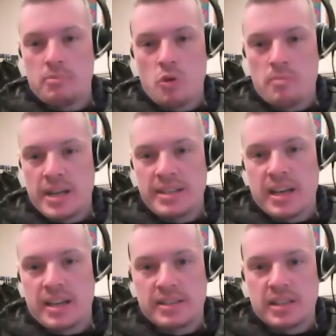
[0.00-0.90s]
more
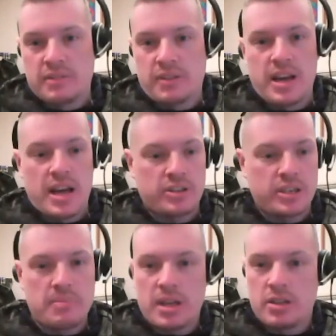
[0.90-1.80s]
mundane stuff like
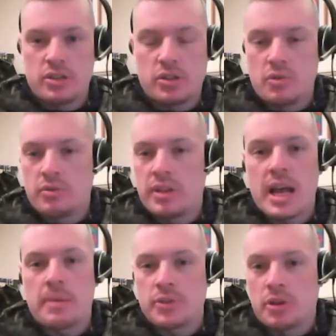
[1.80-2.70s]
actually making sure all the
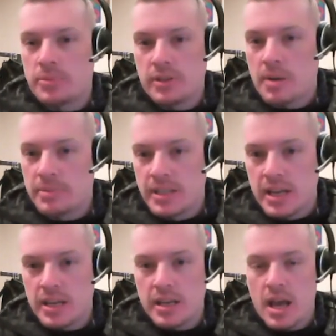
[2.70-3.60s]
laptops are up to
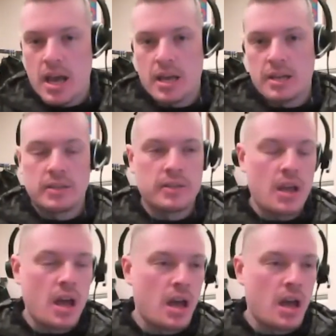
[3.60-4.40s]
date and